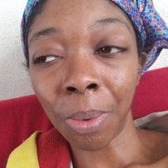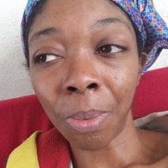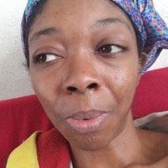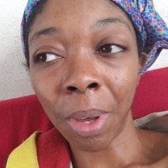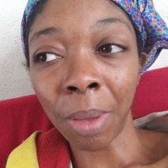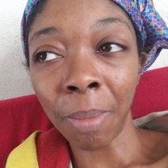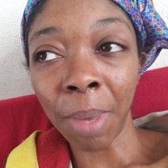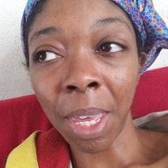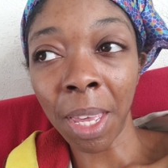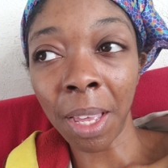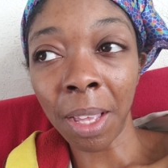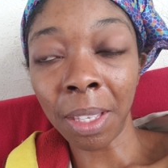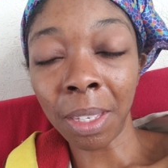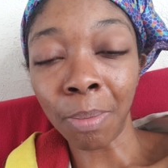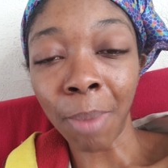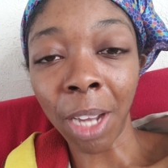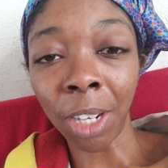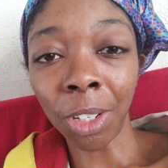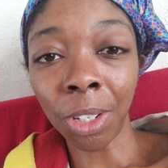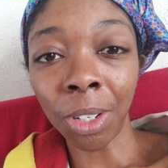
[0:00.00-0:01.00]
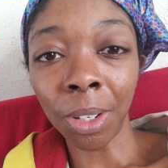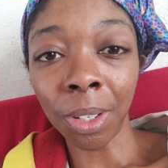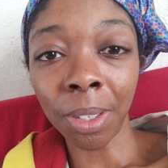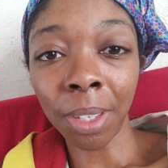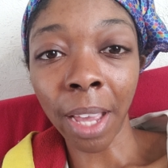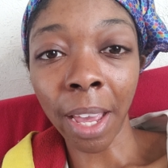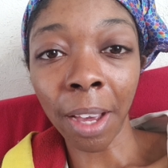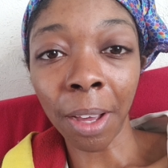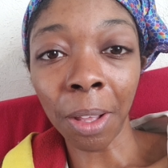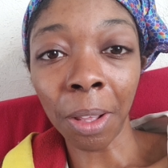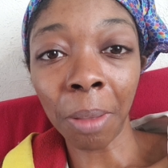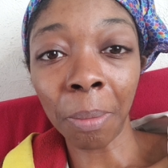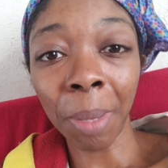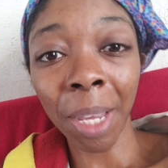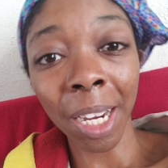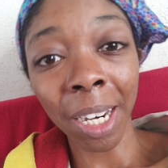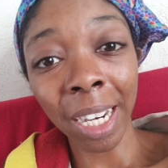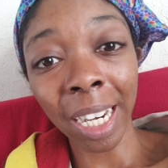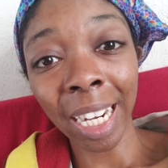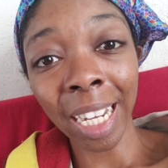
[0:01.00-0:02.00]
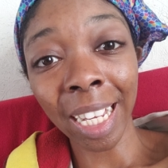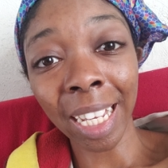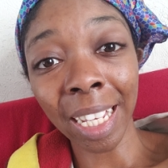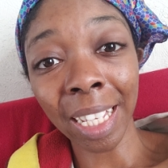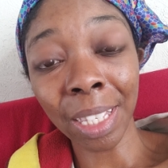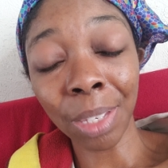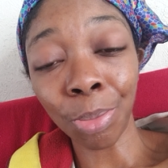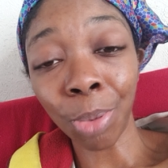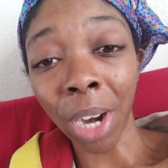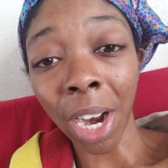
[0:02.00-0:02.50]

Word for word: women's menstrual cycle, periods,